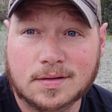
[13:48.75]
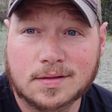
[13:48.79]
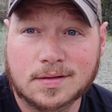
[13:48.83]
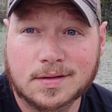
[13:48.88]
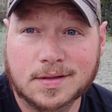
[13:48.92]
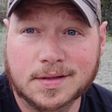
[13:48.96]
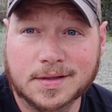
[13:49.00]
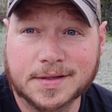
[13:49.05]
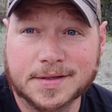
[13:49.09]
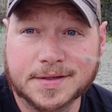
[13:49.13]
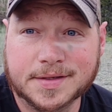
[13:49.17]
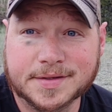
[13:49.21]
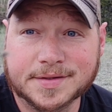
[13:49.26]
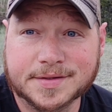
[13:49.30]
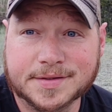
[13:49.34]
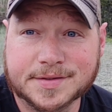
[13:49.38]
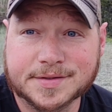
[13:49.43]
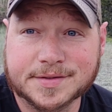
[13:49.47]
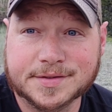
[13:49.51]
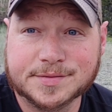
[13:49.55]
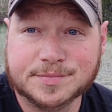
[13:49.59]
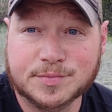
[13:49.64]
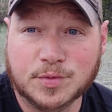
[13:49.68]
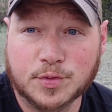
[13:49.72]
It
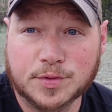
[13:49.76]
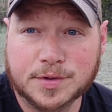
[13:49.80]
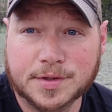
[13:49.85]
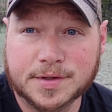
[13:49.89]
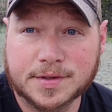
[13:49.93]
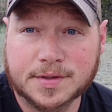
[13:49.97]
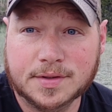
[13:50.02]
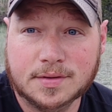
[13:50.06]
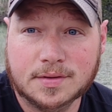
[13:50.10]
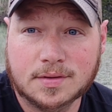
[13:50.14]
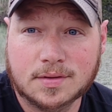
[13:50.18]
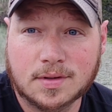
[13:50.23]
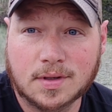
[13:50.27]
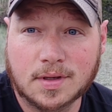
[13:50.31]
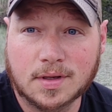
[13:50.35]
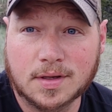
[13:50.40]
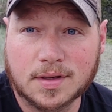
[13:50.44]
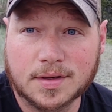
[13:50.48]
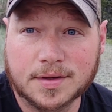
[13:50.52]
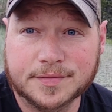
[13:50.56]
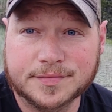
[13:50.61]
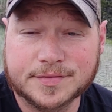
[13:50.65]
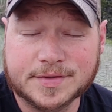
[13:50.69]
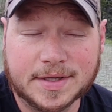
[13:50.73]
is morning
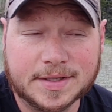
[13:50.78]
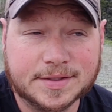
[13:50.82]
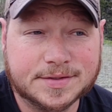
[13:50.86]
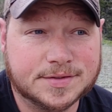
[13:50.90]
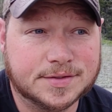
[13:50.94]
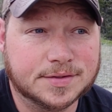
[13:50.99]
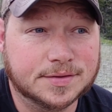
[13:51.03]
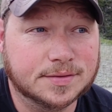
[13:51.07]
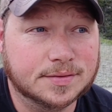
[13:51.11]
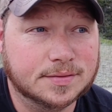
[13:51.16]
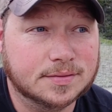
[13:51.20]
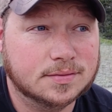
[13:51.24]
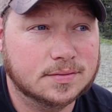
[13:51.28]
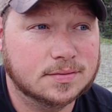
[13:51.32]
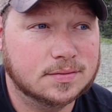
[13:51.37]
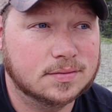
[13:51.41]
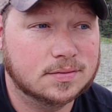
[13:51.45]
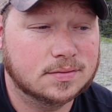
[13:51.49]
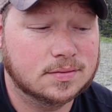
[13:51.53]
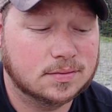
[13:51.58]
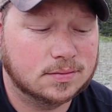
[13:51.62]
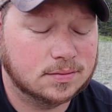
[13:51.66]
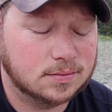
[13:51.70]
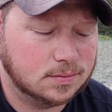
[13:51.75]
of day 2.
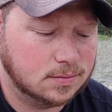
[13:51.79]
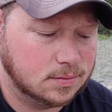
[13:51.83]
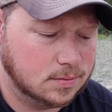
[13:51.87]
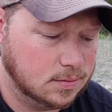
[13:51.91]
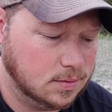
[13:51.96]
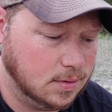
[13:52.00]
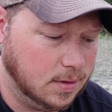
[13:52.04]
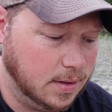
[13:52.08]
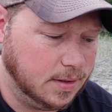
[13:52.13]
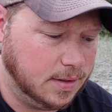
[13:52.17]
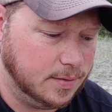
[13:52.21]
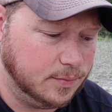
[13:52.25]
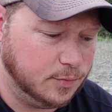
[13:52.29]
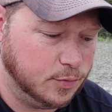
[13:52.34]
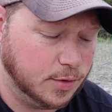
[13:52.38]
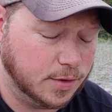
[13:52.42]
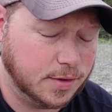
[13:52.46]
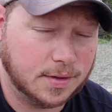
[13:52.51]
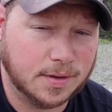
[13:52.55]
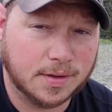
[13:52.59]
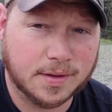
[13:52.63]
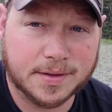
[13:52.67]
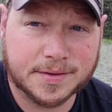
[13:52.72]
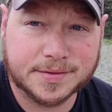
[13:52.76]
I'm
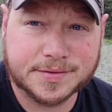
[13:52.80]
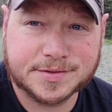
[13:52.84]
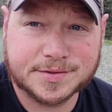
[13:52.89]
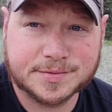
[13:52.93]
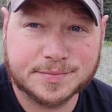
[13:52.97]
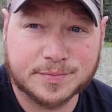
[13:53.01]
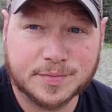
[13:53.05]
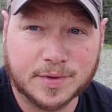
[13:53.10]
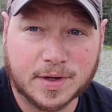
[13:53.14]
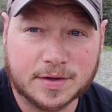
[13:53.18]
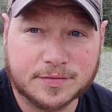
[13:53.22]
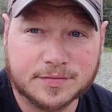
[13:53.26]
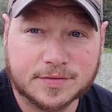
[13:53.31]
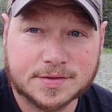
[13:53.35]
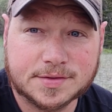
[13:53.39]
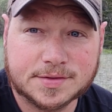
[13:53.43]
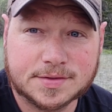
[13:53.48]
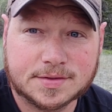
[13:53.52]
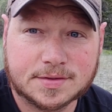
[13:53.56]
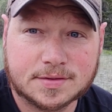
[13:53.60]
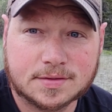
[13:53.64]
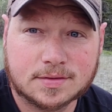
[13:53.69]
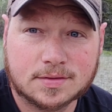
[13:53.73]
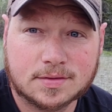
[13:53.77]
working on some
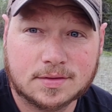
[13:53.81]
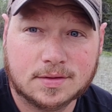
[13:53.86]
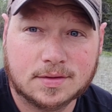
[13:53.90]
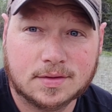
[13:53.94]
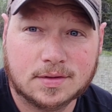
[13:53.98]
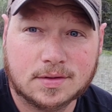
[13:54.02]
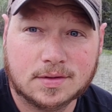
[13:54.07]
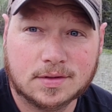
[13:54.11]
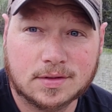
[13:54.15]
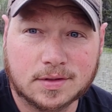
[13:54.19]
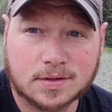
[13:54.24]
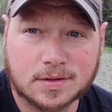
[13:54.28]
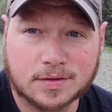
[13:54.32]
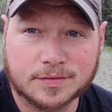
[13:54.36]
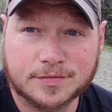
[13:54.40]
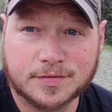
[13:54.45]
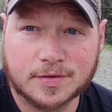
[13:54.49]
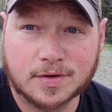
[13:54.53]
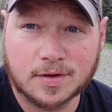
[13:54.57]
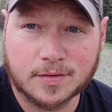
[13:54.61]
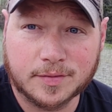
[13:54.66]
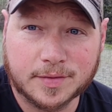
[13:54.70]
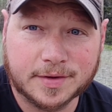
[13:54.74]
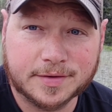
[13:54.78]
breakfast, a little
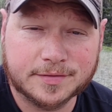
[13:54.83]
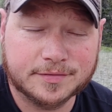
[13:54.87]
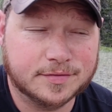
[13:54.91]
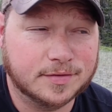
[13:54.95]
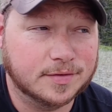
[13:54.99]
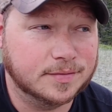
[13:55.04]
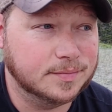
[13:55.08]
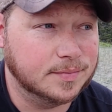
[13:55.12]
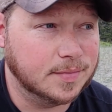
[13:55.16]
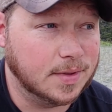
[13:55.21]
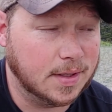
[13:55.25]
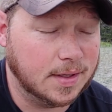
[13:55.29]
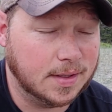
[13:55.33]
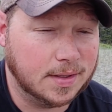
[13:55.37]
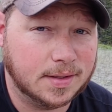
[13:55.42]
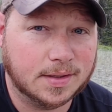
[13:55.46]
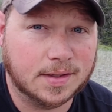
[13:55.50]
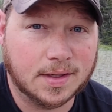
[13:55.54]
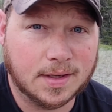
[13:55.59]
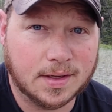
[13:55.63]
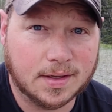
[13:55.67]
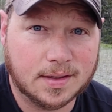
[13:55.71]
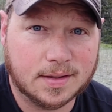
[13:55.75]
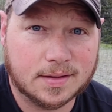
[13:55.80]
far away from my
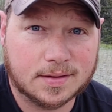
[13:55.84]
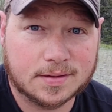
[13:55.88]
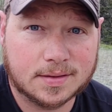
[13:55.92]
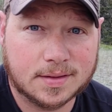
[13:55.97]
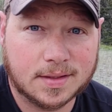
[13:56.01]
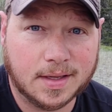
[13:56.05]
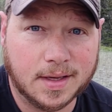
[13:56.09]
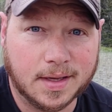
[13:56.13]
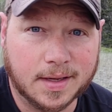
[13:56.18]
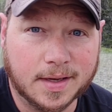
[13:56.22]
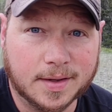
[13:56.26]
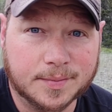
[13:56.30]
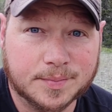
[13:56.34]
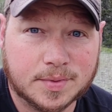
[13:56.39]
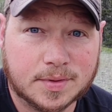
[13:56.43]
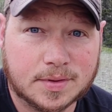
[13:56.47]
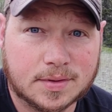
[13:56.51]
camp.